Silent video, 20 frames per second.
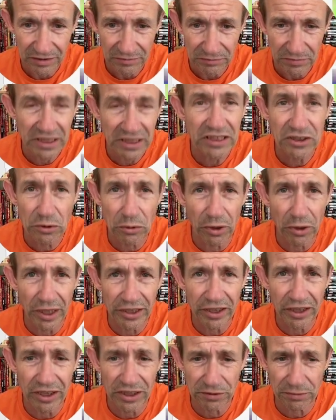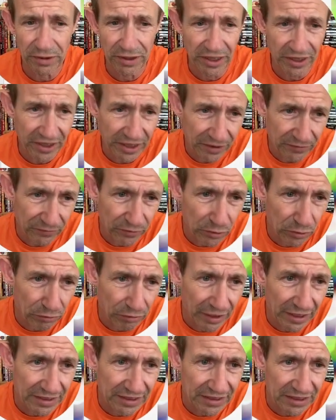But it's quite a nice one, I think, for
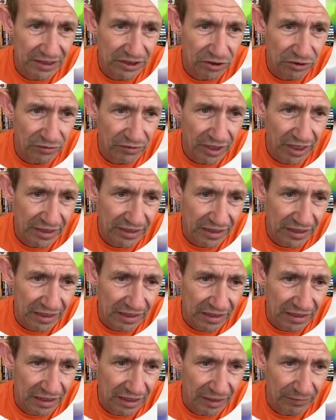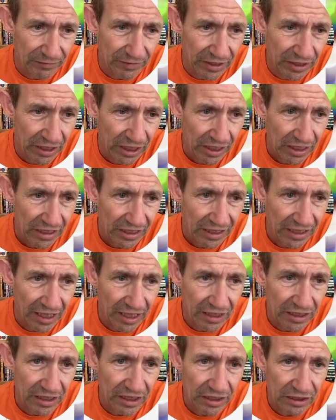creating this sort of like lovely
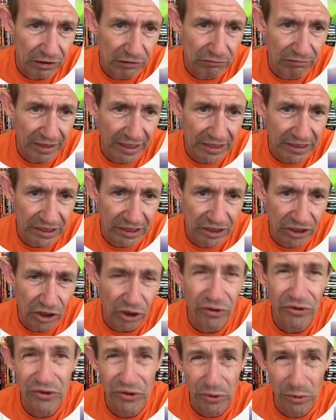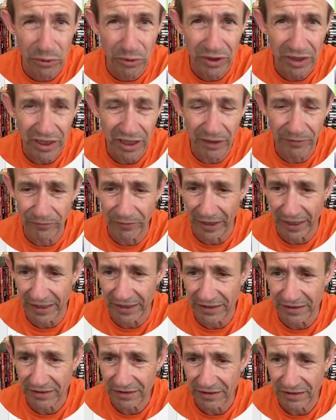colour gradient contour
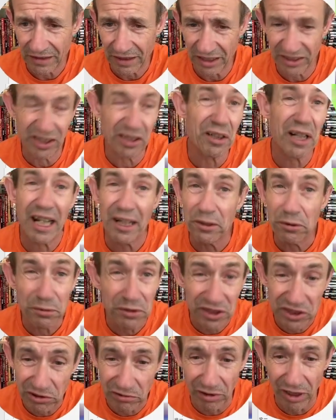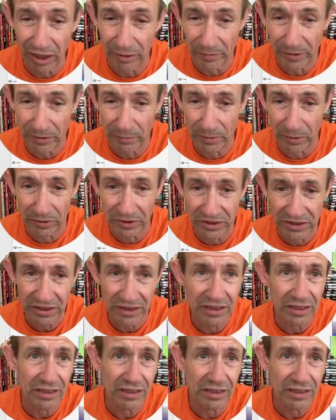effect. I don't know how you would describe it, to be honest.